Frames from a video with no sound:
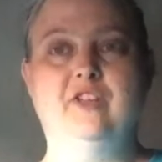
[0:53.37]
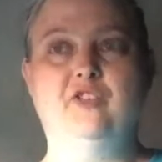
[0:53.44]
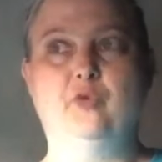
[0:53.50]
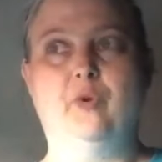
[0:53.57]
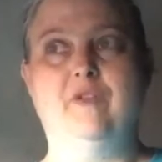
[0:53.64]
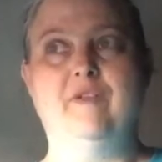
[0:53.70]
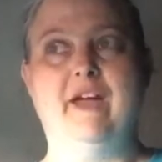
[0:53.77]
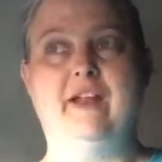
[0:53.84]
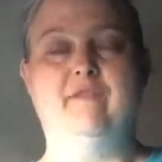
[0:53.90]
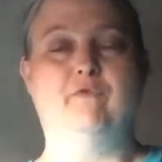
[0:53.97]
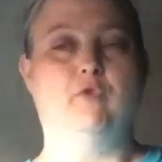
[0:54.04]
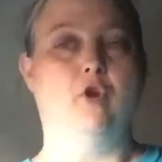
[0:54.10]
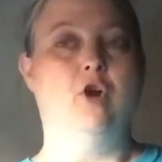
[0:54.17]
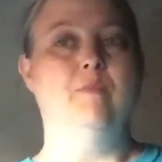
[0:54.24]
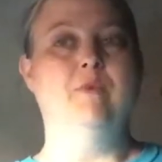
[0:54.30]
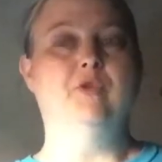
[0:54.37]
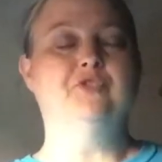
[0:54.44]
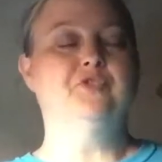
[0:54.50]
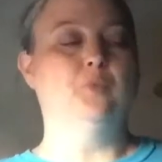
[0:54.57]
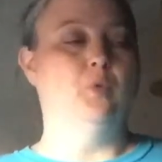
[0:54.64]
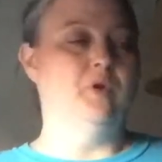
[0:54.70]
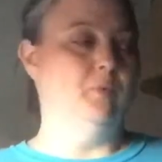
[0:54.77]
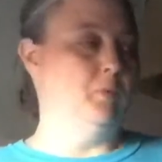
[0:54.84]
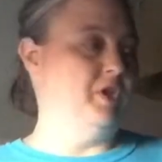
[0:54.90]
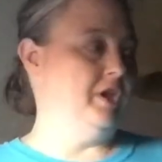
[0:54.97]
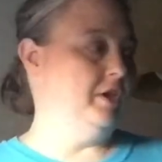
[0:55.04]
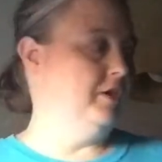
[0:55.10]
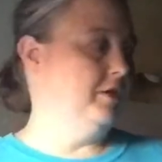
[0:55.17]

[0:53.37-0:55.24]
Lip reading: So I've had it for almost 1 week.